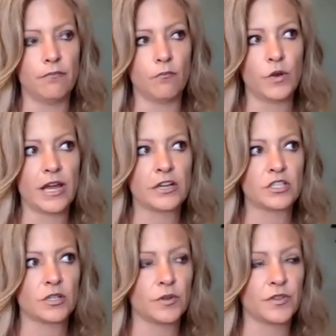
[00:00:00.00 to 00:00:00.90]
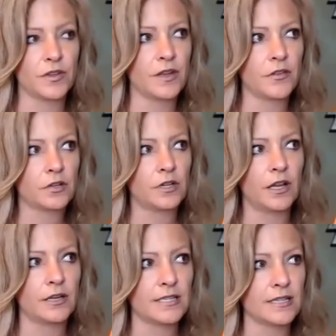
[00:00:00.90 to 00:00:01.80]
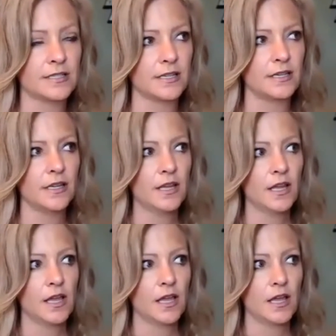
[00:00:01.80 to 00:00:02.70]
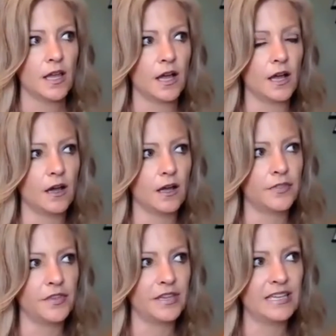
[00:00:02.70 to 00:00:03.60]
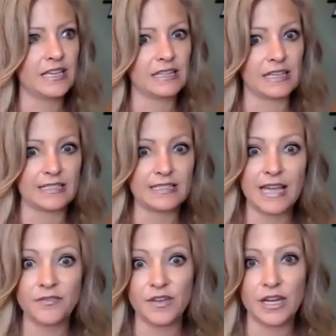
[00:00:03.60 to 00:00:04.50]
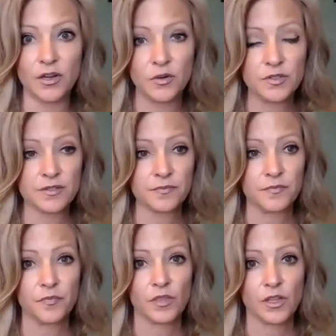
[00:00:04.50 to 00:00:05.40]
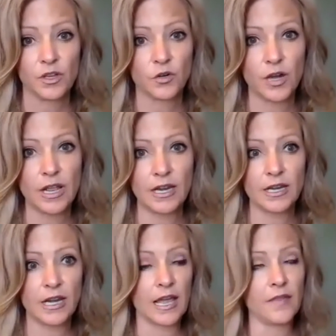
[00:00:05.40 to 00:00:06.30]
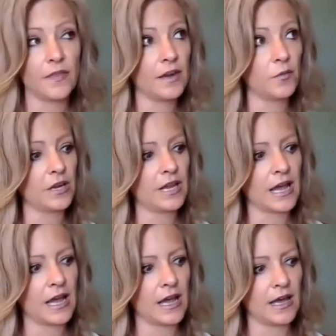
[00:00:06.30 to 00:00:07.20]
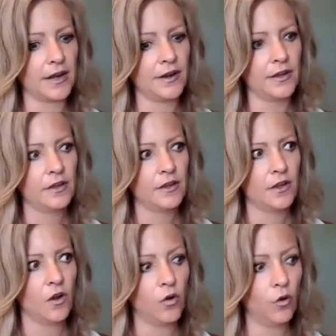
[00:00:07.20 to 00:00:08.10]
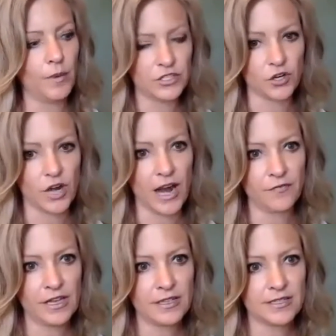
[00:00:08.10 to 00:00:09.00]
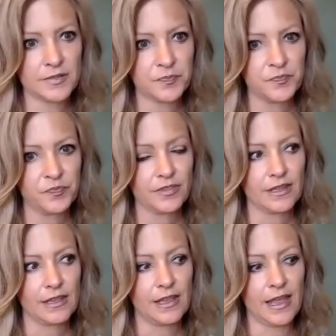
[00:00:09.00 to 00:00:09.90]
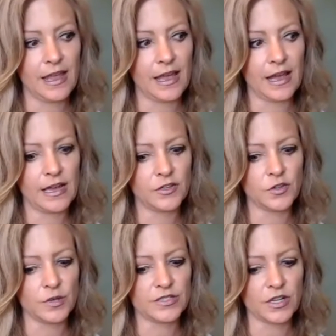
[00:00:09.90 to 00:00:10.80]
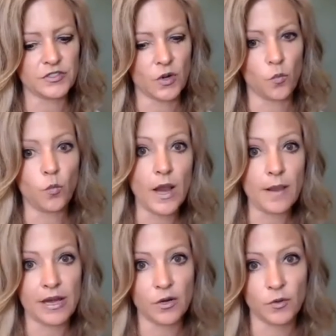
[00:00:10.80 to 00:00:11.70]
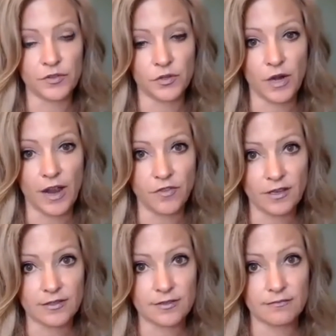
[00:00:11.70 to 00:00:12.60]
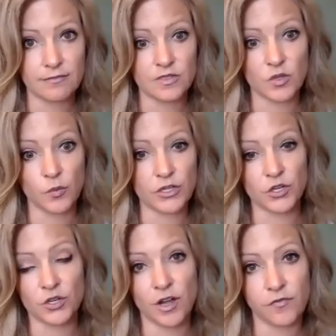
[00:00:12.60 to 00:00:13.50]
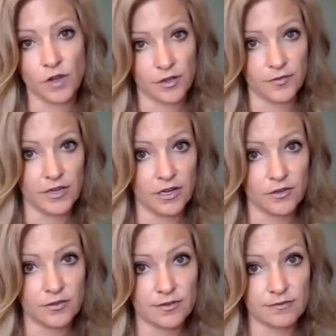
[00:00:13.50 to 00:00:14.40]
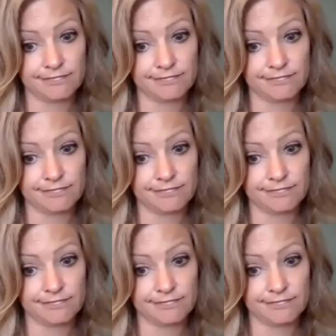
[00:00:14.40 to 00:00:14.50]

we actually with another client tested, I think he had like 10 videos created, and then we had a whole bunch of graphics, and the results are way better with the graphics. So we turned off all the videos.